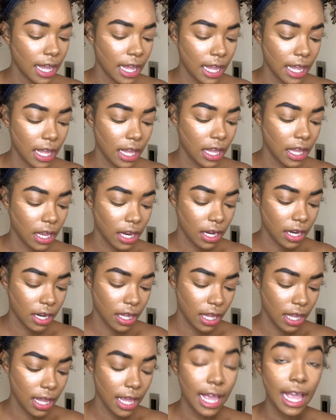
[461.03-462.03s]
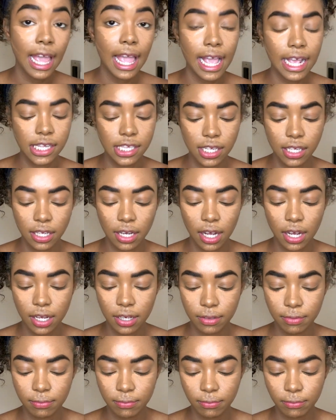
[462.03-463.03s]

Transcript: in Hazelnut.